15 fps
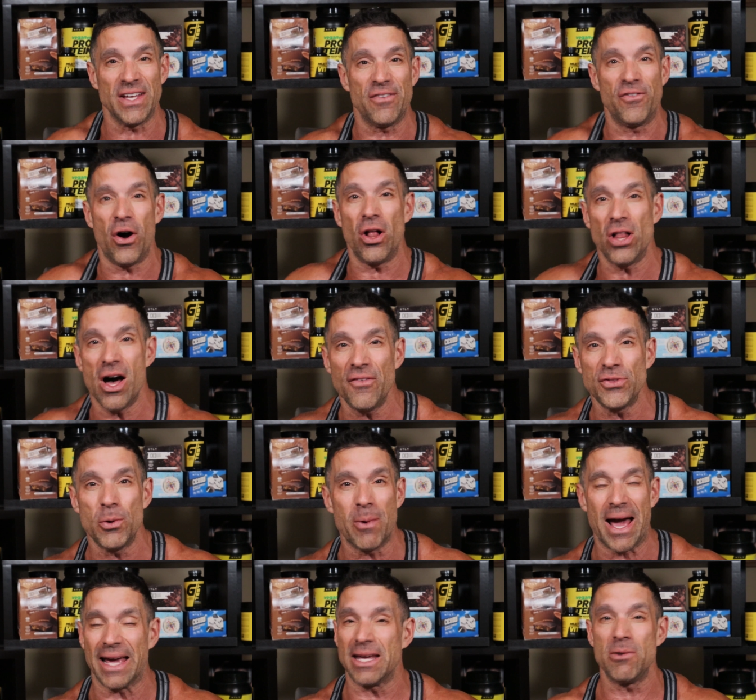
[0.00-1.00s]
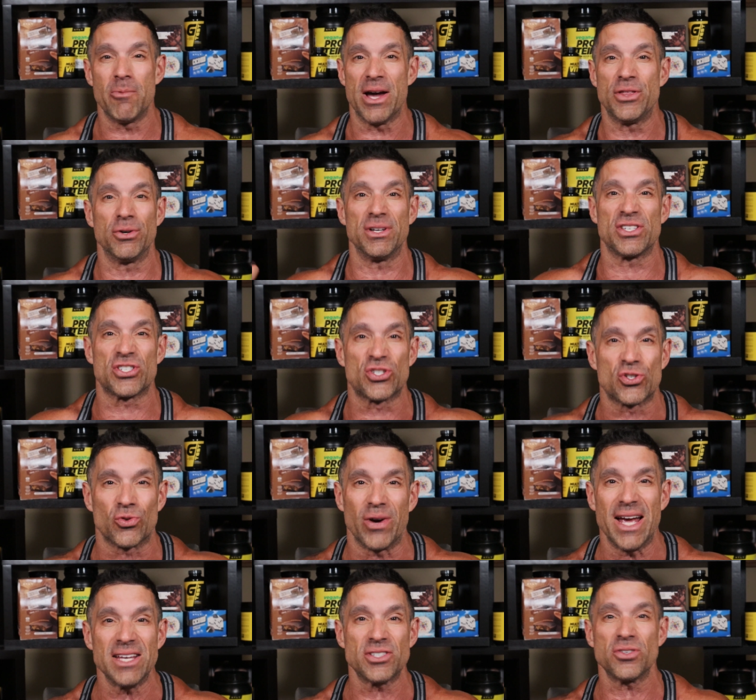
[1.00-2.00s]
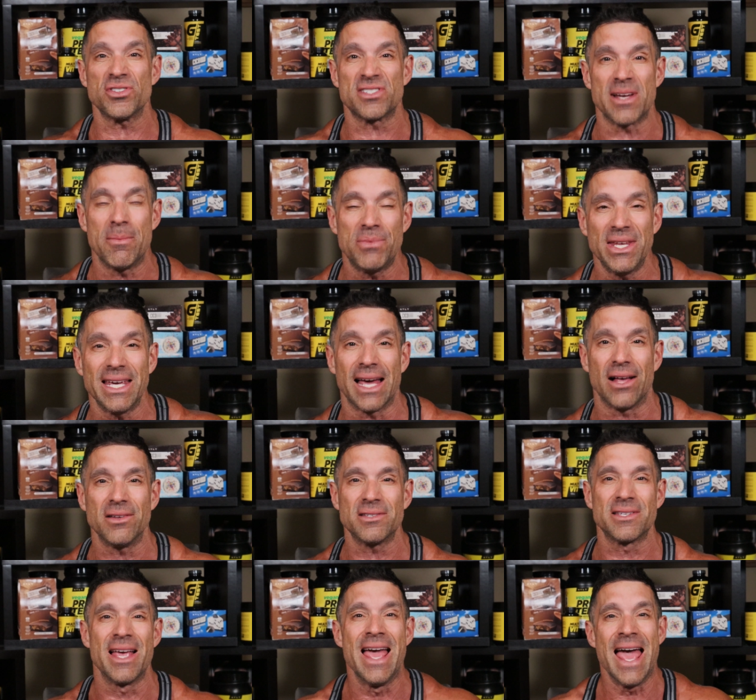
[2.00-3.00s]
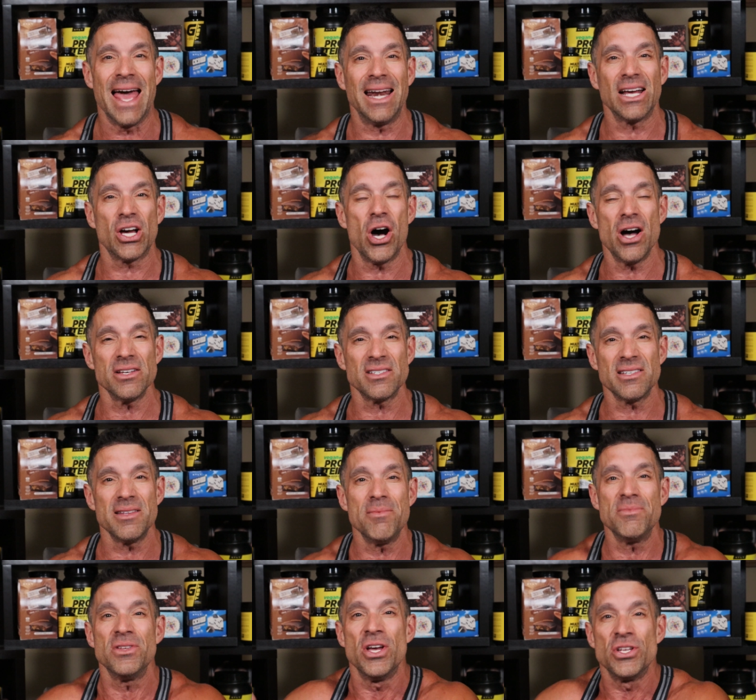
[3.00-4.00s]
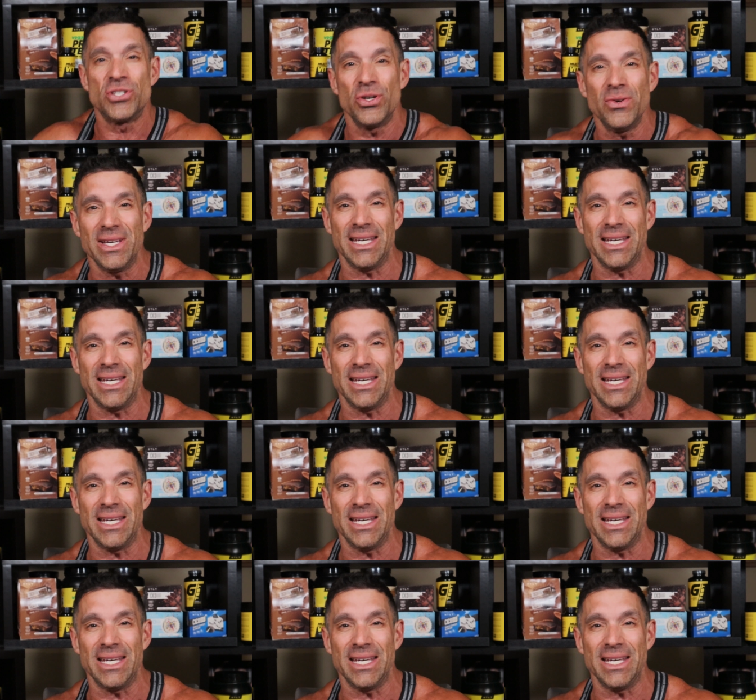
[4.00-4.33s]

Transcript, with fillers: They fall off the wagon, whether it's stress or something else, and it causes them to